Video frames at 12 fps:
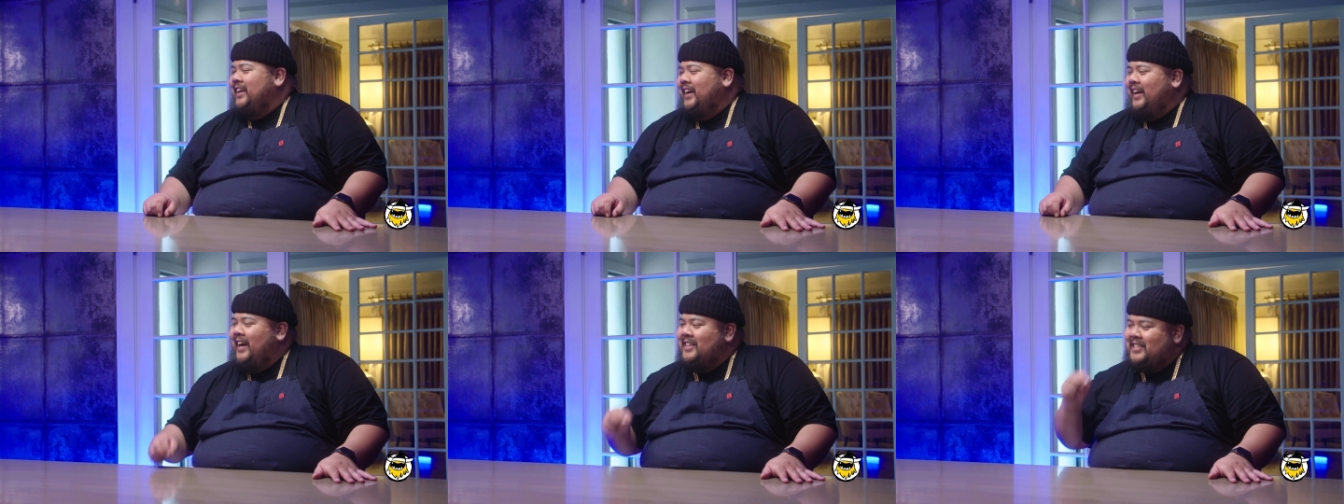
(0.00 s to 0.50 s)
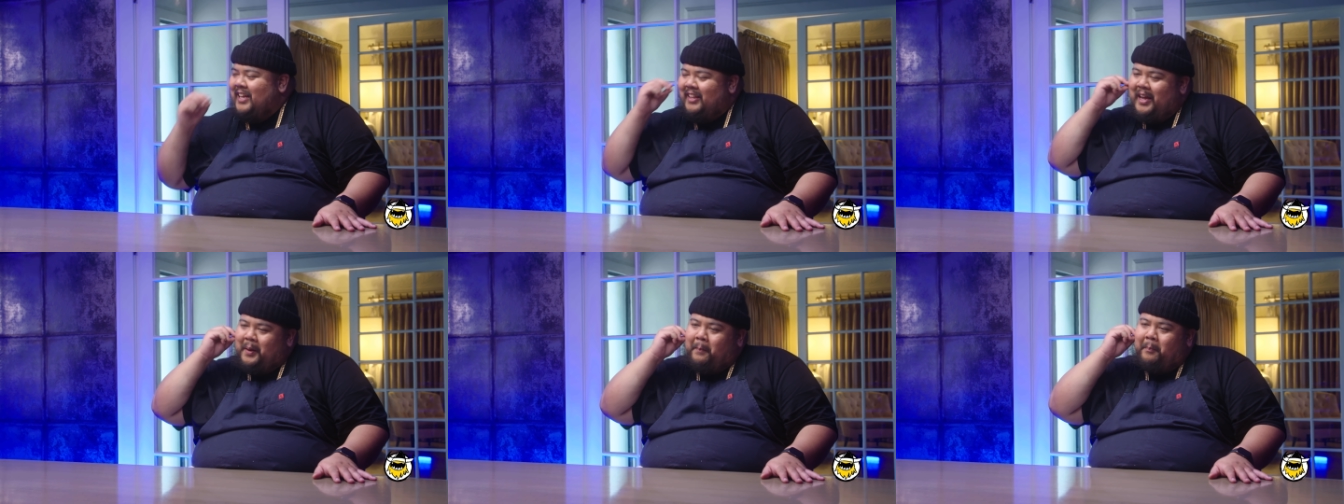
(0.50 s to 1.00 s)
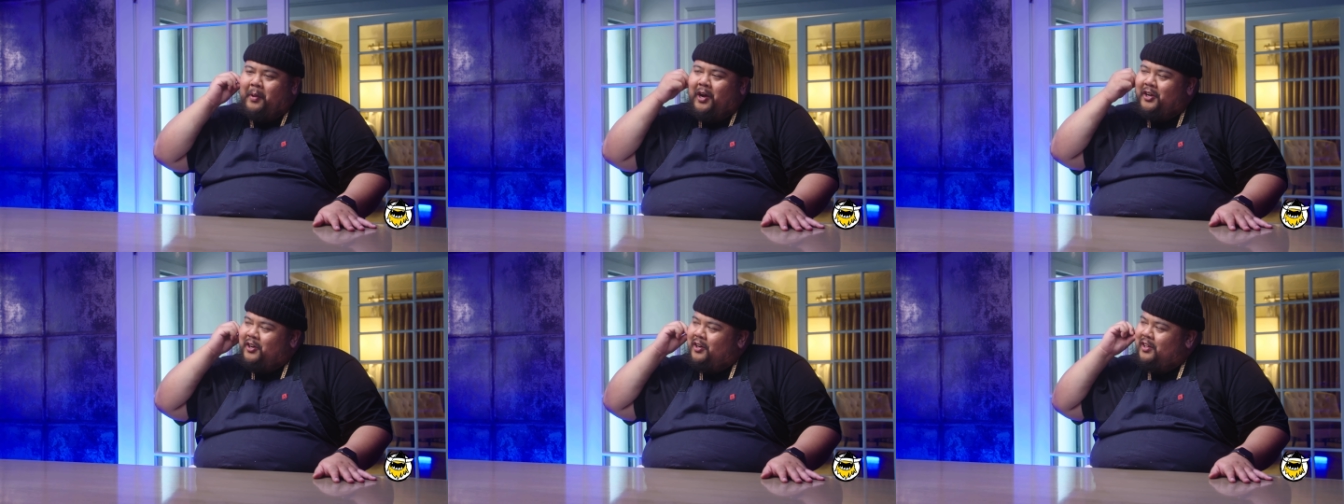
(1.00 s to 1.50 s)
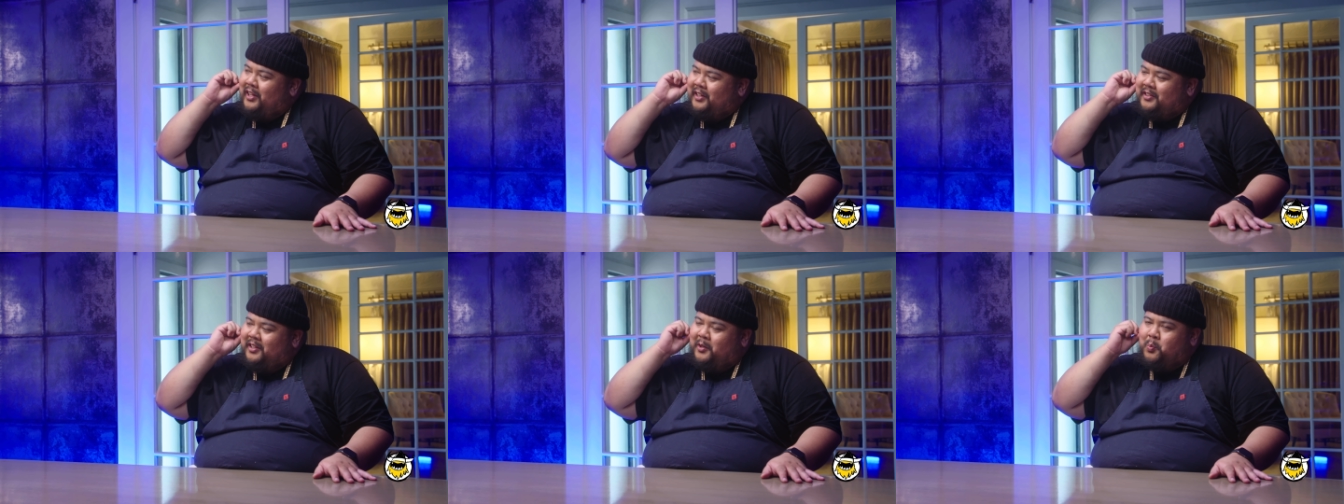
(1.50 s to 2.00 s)
Yeah, it, it has that like ketchup. pucker, like
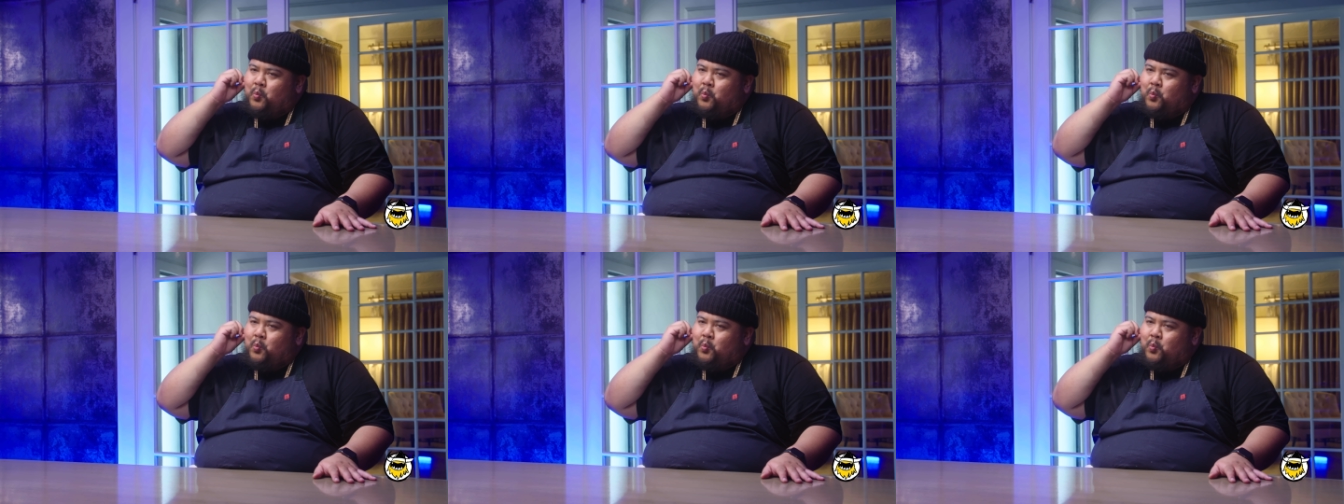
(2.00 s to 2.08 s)
the.